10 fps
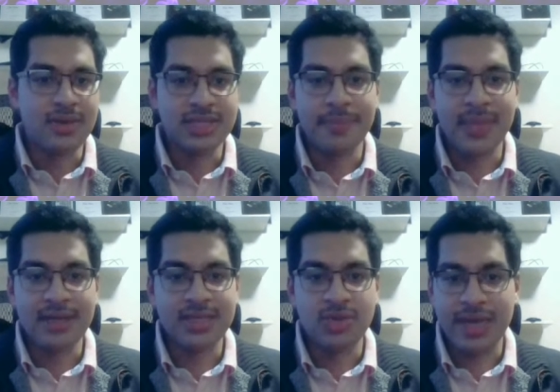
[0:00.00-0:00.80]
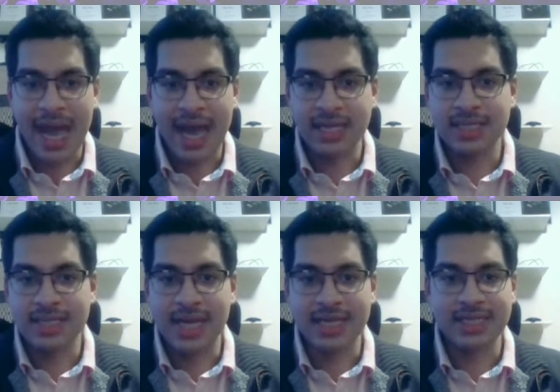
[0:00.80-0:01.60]
some things you can't
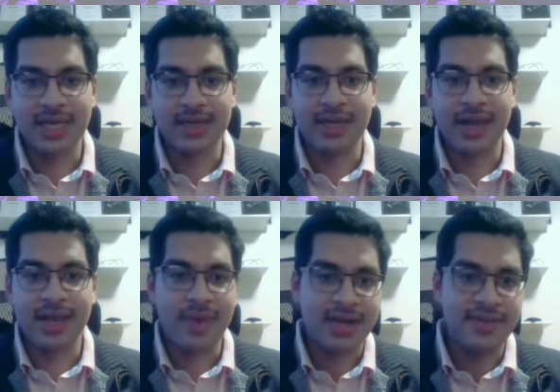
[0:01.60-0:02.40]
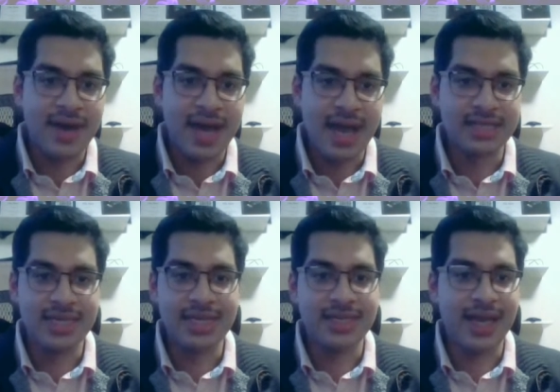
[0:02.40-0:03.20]
necessarily like rectify as
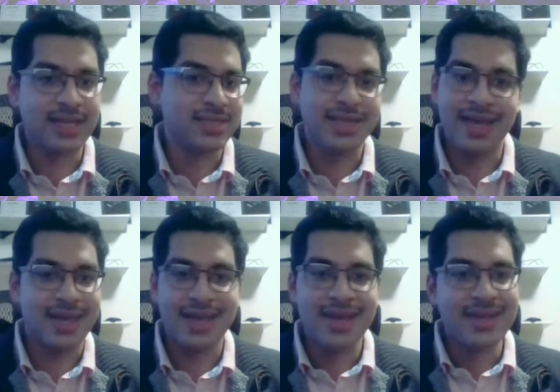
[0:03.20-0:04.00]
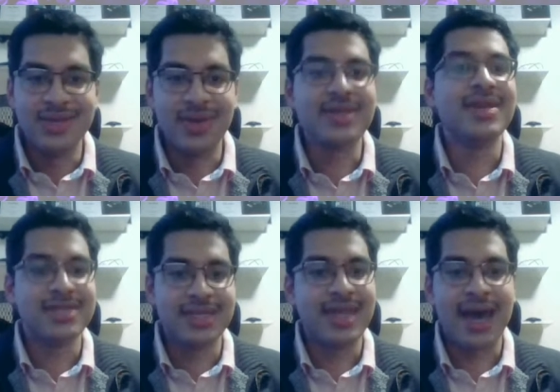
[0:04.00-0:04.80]
easily as like doing
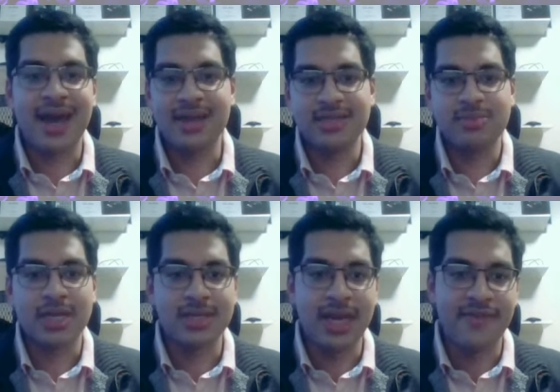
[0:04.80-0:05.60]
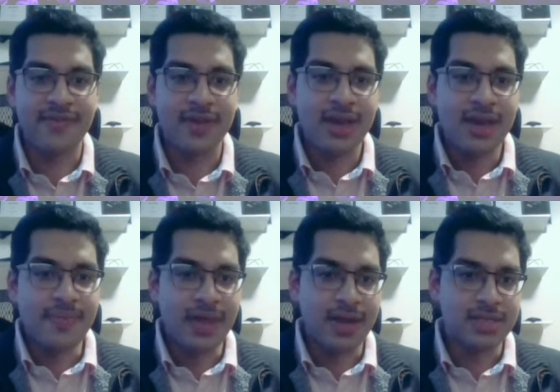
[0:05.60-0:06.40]
this and that, especially if
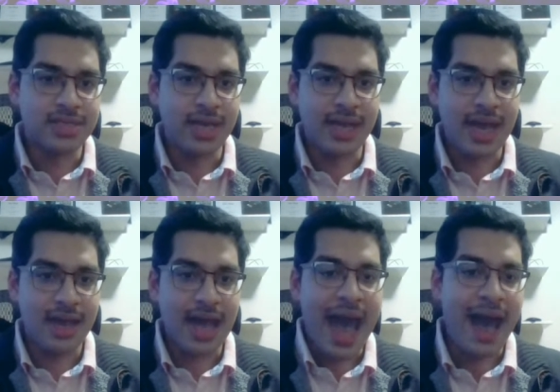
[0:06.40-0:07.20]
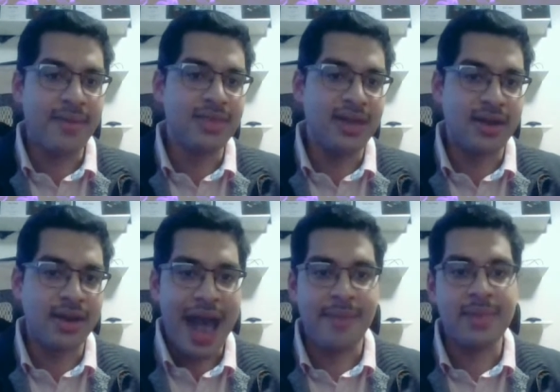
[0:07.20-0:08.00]
there's like their
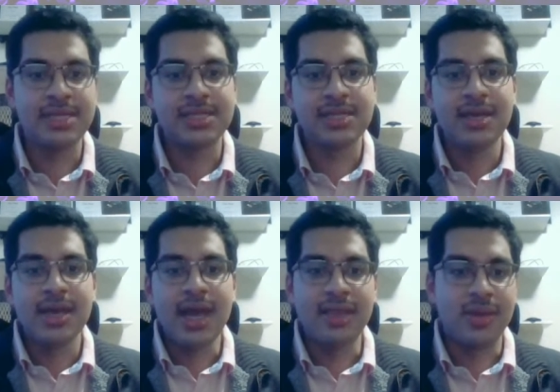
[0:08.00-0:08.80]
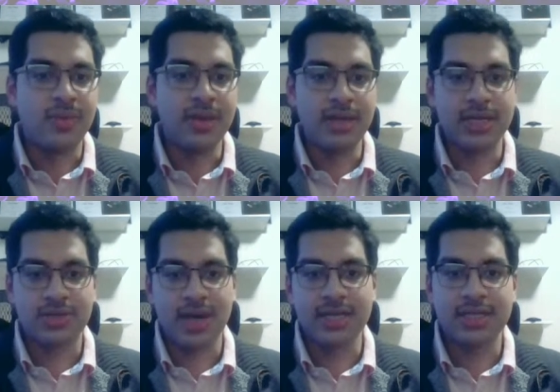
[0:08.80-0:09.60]
habits and they're really
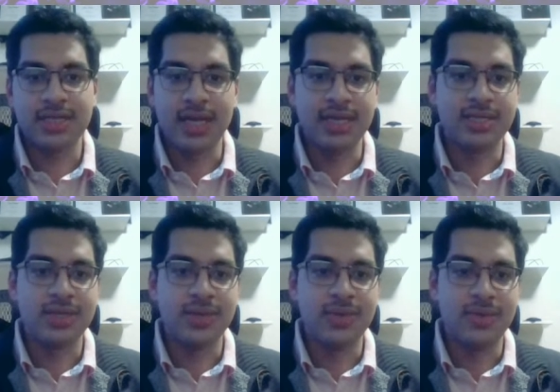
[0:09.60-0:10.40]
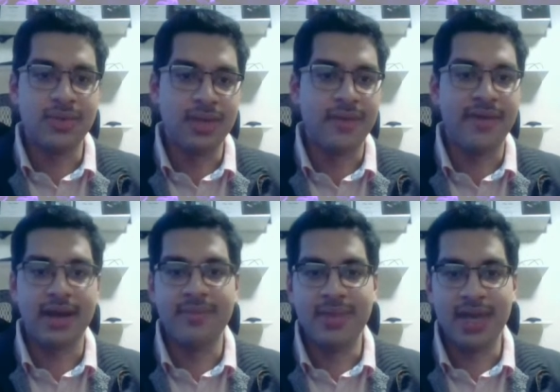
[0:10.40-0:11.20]
entrenched into your
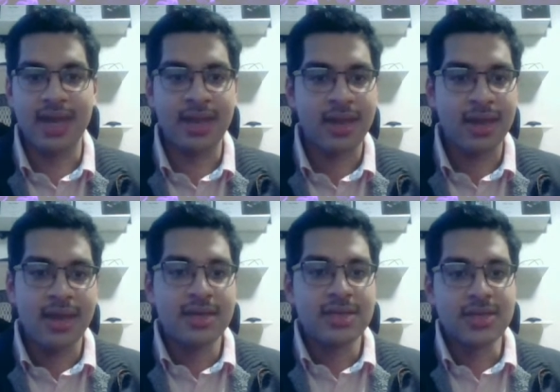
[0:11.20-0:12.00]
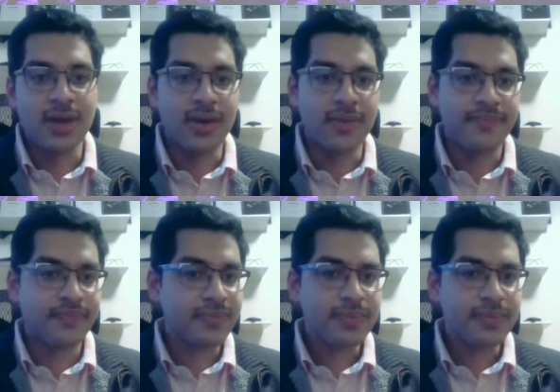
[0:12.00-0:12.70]
very being. So